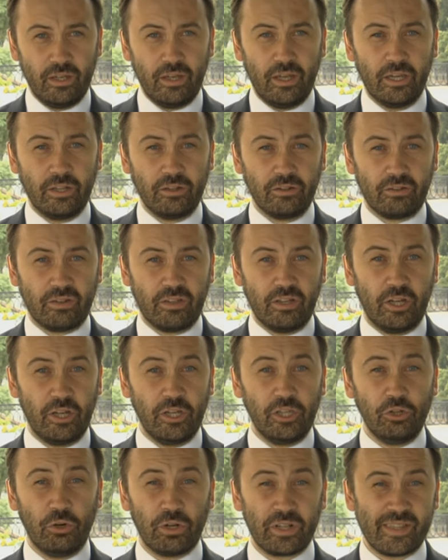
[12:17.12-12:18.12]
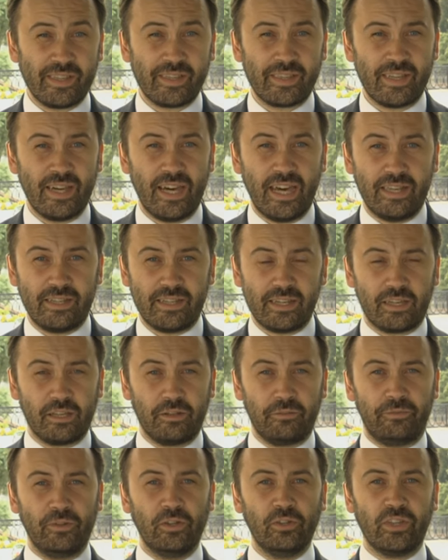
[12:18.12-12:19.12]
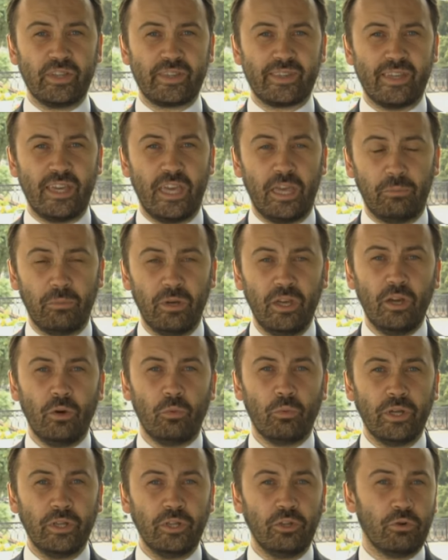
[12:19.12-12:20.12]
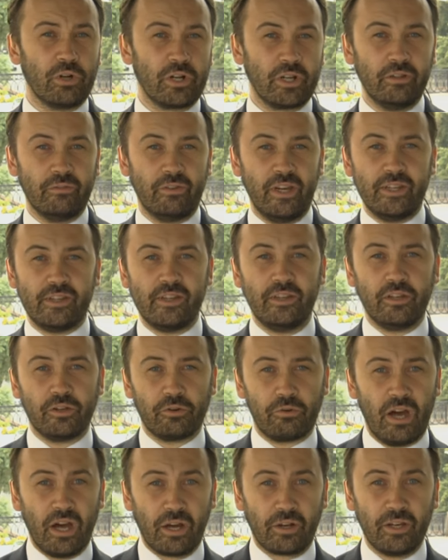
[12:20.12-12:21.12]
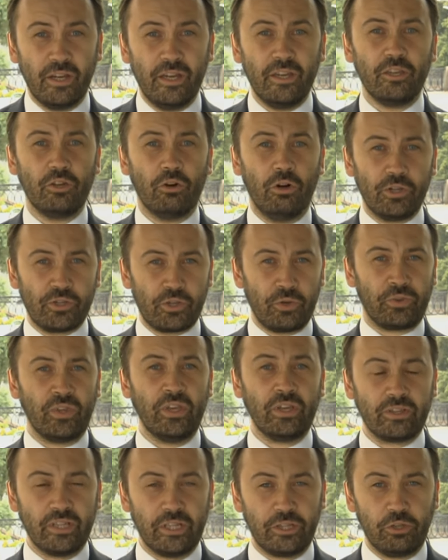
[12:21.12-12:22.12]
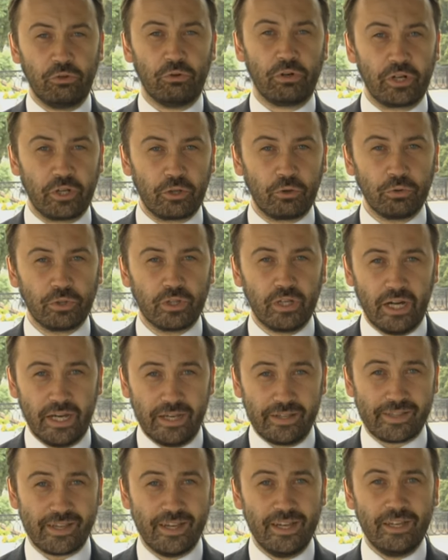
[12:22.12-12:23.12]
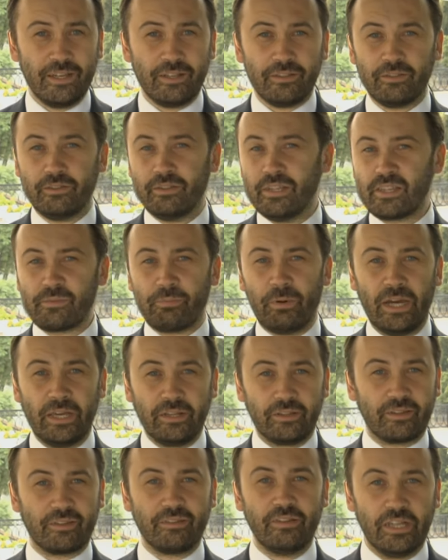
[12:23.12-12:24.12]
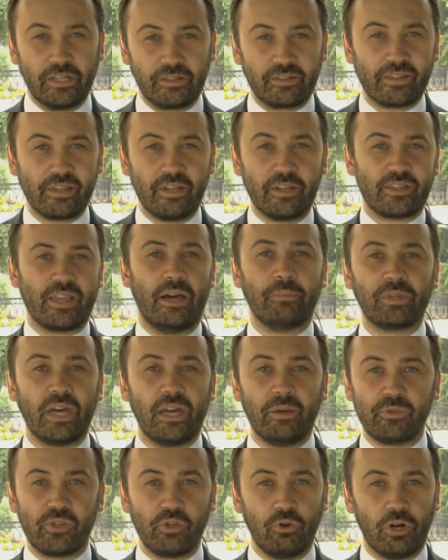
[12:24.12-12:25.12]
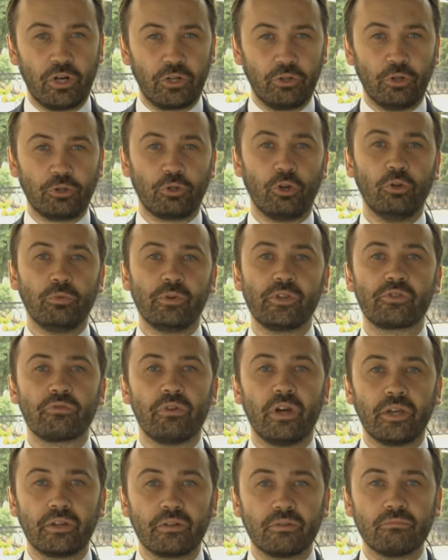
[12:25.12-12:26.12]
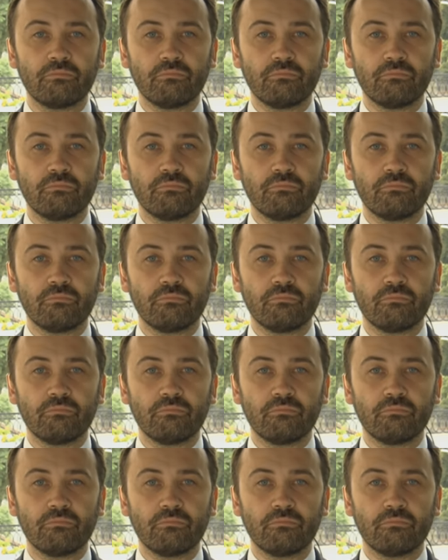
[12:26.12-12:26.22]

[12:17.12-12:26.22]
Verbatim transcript: And uh, your society can feel the same when you are invading Iraq. You also think that you are a good guy, despite that uh, sometimes you are not always right.